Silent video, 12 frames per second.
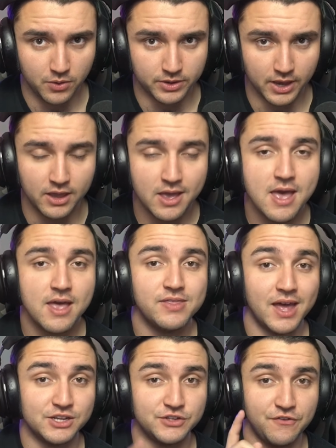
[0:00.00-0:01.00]
Okay,
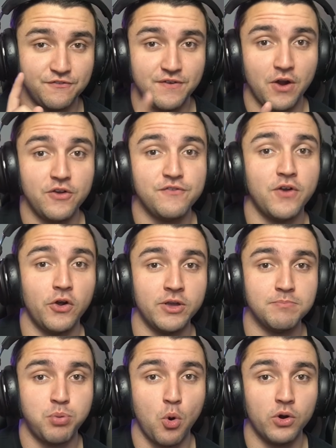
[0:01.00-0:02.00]
that is a very, very
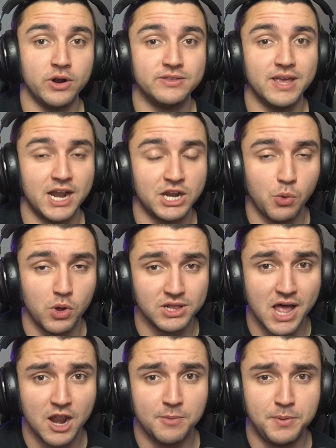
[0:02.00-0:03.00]
important, and I know a
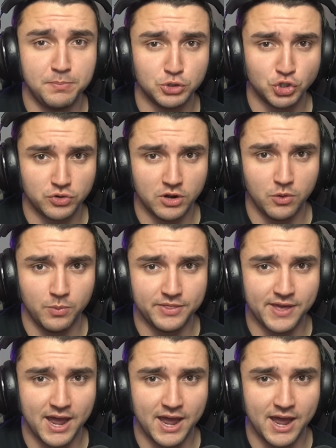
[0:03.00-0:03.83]
lot of people struggle with